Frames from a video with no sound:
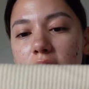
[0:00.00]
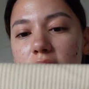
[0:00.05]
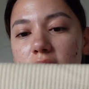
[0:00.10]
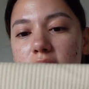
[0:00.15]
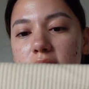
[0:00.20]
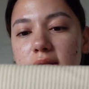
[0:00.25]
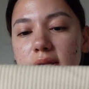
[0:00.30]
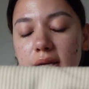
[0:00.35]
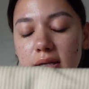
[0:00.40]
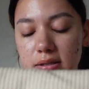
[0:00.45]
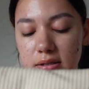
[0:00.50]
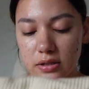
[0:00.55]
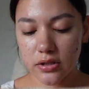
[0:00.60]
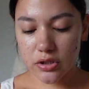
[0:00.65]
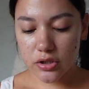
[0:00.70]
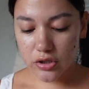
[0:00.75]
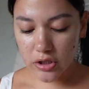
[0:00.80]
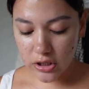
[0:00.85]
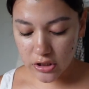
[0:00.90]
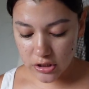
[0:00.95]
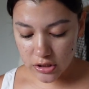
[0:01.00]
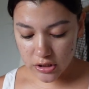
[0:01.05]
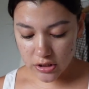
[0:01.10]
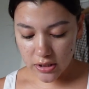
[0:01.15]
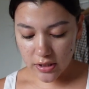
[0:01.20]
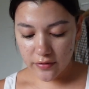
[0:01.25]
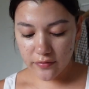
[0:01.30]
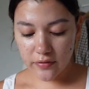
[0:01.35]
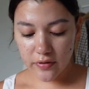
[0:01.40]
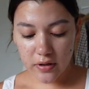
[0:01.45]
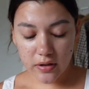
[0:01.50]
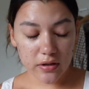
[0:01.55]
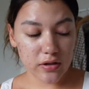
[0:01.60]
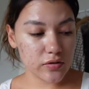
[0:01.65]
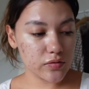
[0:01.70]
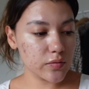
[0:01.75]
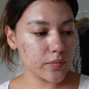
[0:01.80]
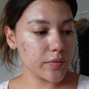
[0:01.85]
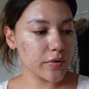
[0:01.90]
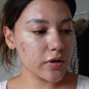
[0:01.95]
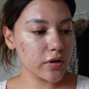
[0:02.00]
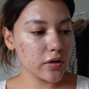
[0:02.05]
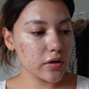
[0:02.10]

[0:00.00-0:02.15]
It's nice and stretchy. I feel like this would be